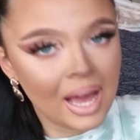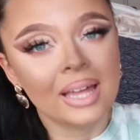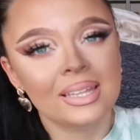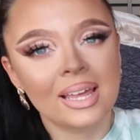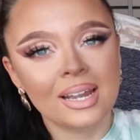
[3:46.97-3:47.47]

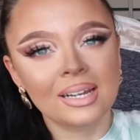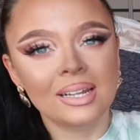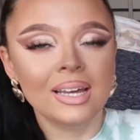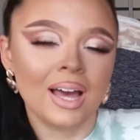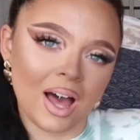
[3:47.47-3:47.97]
and then
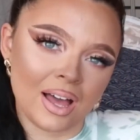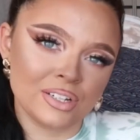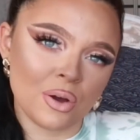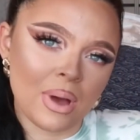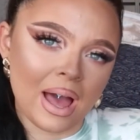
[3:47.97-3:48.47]
I
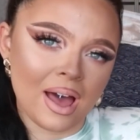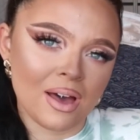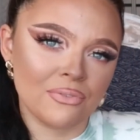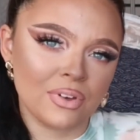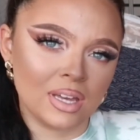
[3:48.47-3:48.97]
don't
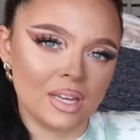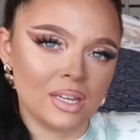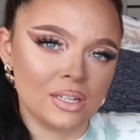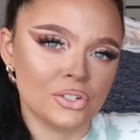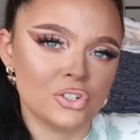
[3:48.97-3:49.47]
have
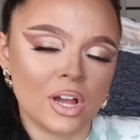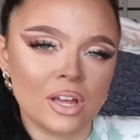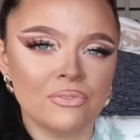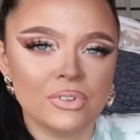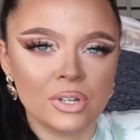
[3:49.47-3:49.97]
a try
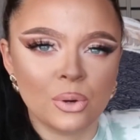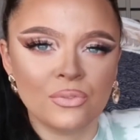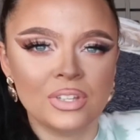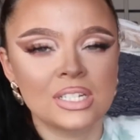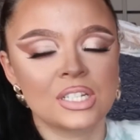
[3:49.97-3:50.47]
on video
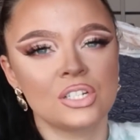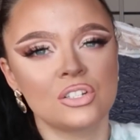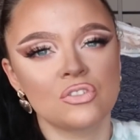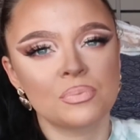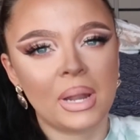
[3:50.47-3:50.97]
of these because
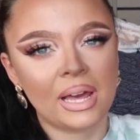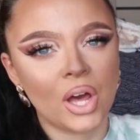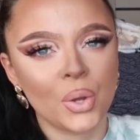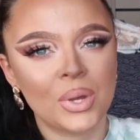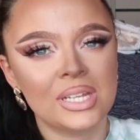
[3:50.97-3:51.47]
it's just black
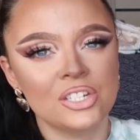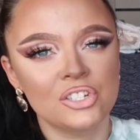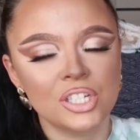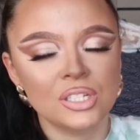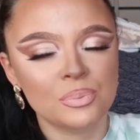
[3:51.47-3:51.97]
high-waisted
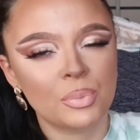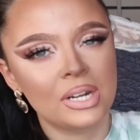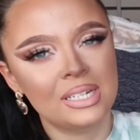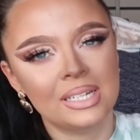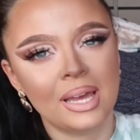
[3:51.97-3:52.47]
jeans, but
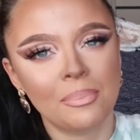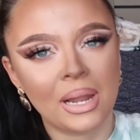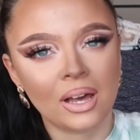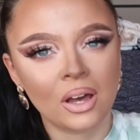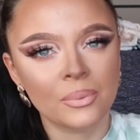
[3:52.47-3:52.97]
I did get
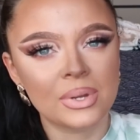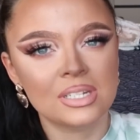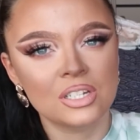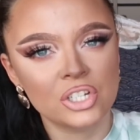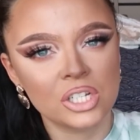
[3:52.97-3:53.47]
black
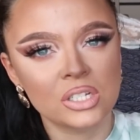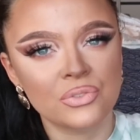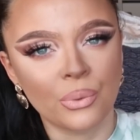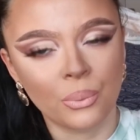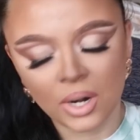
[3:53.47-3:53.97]
high-waisted jeans
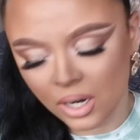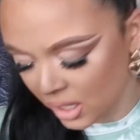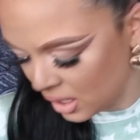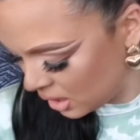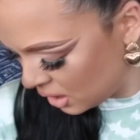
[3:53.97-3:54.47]
for
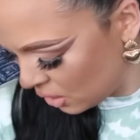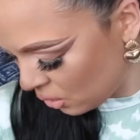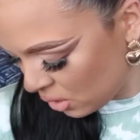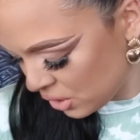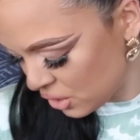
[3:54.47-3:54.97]
work
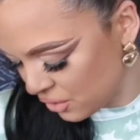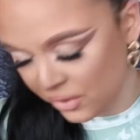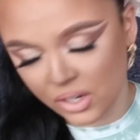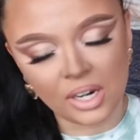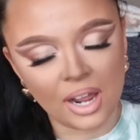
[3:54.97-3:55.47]
or just
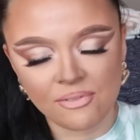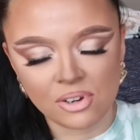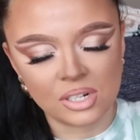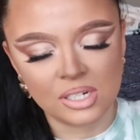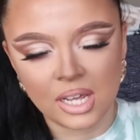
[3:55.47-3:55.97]
for
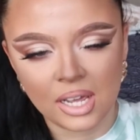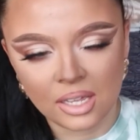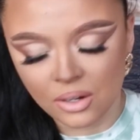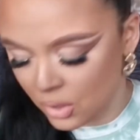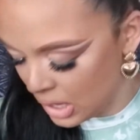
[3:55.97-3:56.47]
every other
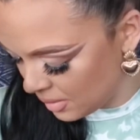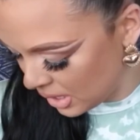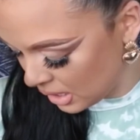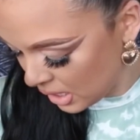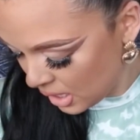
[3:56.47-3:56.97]
day, you know what I
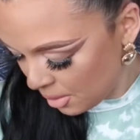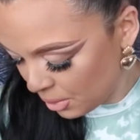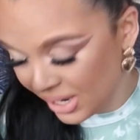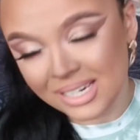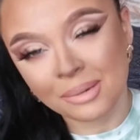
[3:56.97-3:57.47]
mean?
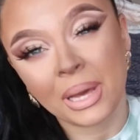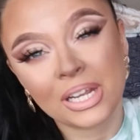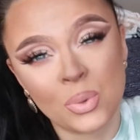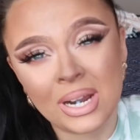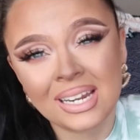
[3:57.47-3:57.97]
But I did
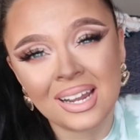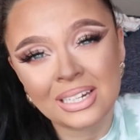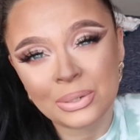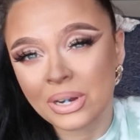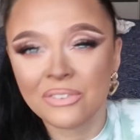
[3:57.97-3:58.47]
pay
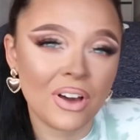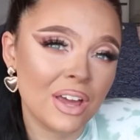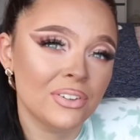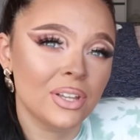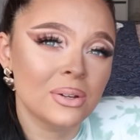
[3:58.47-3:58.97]

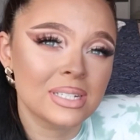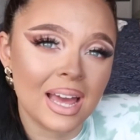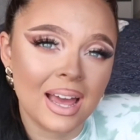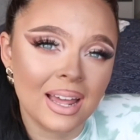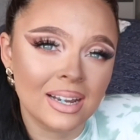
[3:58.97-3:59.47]
29.25 for those
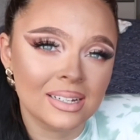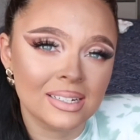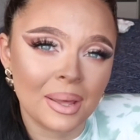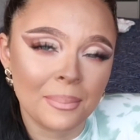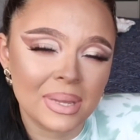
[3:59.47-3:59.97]

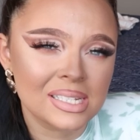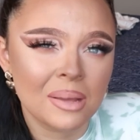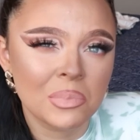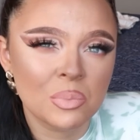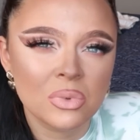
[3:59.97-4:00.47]
and that
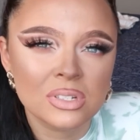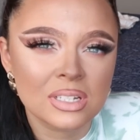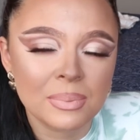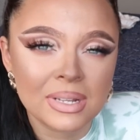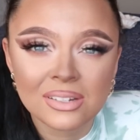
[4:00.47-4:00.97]
them the most
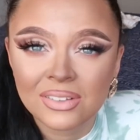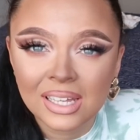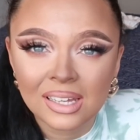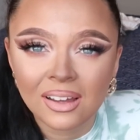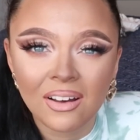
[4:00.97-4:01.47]
expensive
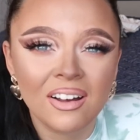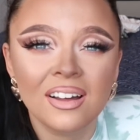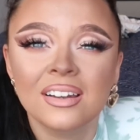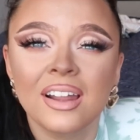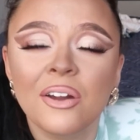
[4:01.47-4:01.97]
thing
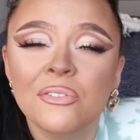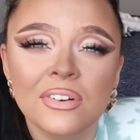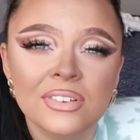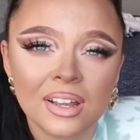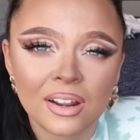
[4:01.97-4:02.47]
on of
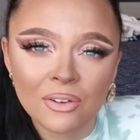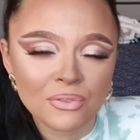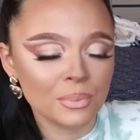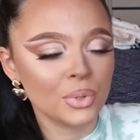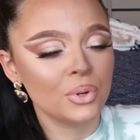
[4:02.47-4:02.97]
everything I got
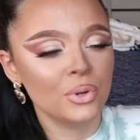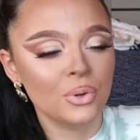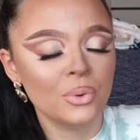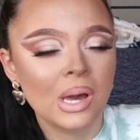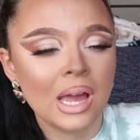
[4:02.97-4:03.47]
from
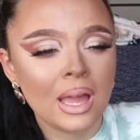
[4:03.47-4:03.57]
Boohoo.